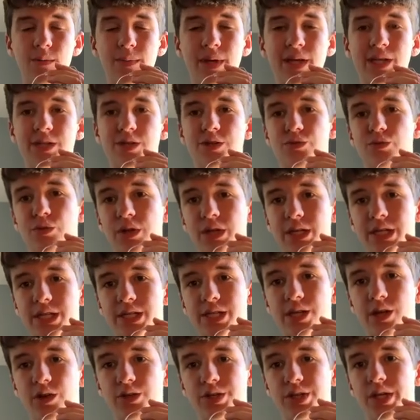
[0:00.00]
because it's really
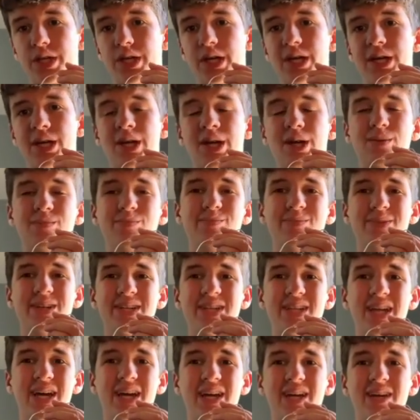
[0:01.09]
nostalgic, but
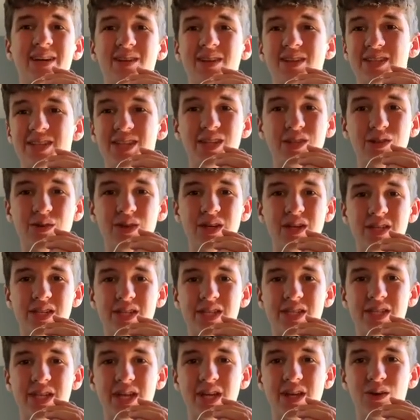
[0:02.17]
like listening to it as a
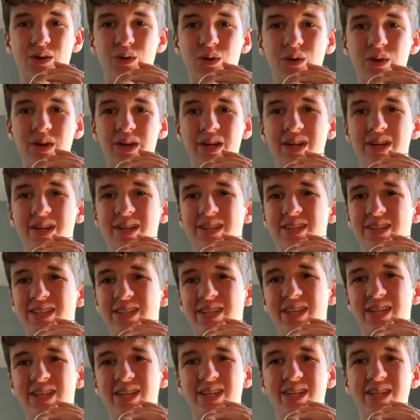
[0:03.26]
single,
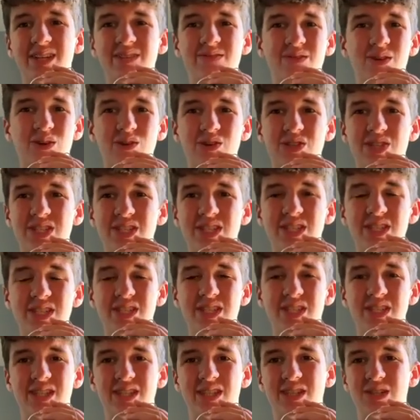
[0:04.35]
the verses
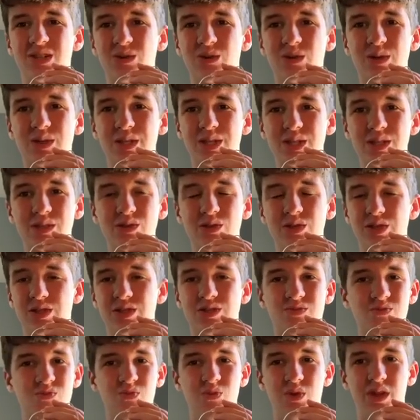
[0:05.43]
and the chorus here just
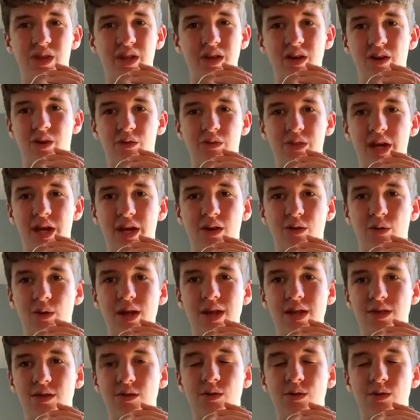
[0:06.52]
really aren't that great.